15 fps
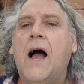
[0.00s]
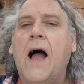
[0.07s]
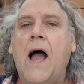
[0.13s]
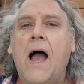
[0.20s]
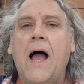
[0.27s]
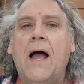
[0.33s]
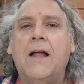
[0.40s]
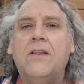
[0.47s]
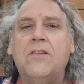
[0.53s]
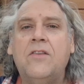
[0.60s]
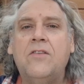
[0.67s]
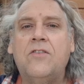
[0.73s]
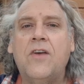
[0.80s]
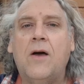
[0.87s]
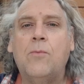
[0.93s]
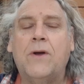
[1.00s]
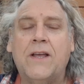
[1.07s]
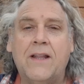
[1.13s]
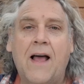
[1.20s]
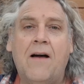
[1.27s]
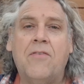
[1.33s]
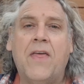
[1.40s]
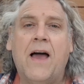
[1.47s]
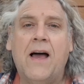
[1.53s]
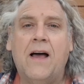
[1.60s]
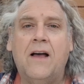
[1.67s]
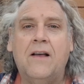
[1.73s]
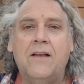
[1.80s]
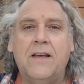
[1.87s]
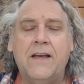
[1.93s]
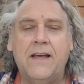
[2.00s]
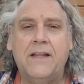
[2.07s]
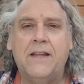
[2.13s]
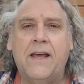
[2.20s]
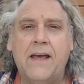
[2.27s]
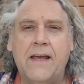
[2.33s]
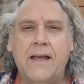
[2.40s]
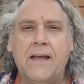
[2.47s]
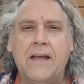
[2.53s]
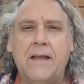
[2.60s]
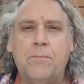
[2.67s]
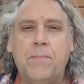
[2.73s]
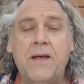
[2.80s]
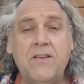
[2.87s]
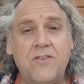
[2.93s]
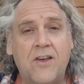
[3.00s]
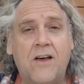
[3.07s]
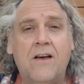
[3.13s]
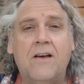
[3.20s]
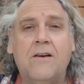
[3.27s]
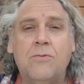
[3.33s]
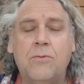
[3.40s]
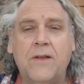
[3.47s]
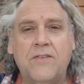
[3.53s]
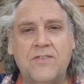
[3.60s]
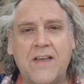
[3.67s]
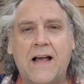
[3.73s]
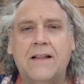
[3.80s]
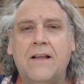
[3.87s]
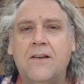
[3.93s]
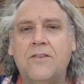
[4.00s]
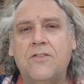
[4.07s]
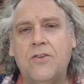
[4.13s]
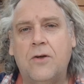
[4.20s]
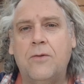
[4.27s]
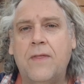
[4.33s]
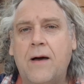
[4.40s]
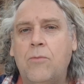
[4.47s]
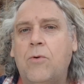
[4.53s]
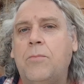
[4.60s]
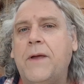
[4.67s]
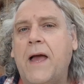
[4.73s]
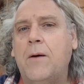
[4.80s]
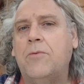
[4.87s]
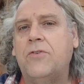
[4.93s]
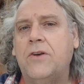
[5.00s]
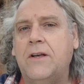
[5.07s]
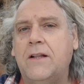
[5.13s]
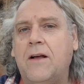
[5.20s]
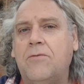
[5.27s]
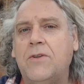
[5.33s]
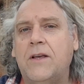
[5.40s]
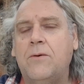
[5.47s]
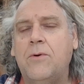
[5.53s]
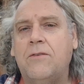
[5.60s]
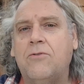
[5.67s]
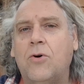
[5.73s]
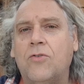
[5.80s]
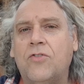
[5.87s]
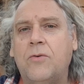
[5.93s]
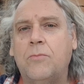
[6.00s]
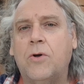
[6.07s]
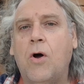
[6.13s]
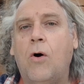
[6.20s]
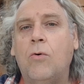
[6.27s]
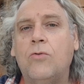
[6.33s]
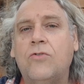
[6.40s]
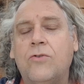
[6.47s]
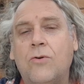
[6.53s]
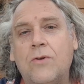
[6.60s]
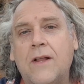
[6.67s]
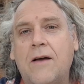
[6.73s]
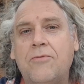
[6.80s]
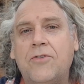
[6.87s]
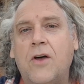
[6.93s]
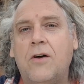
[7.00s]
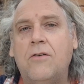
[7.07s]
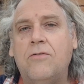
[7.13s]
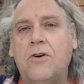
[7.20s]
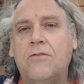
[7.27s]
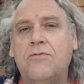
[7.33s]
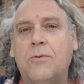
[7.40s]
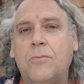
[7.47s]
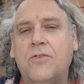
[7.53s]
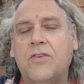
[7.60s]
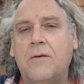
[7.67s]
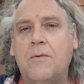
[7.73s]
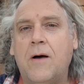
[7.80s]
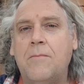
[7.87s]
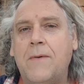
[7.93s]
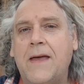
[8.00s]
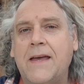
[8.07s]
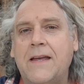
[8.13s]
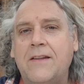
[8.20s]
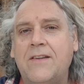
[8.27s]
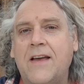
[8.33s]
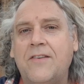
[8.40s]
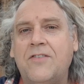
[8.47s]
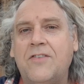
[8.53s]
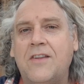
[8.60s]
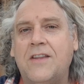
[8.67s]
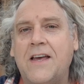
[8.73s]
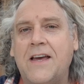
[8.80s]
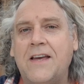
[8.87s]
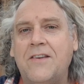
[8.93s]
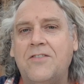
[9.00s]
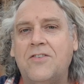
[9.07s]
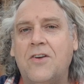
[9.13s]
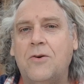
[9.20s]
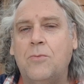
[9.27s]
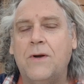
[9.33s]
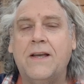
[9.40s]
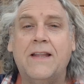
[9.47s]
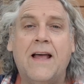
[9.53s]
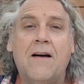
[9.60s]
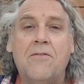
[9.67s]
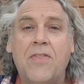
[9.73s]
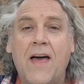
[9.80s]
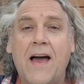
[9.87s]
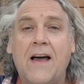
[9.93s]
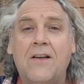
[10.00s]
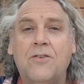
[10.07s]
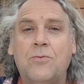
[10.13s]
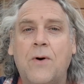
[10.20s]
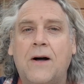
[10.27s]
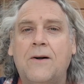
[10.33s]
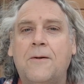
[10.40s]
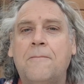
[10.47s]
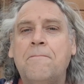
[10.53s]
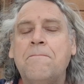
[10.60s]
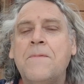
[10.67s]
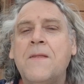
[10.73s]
and uh, we're going to have that uh, in a pitta with salad so that will be absolutely lovely we've got some coleslaw left over from some i made yesterday so we're going to have that as well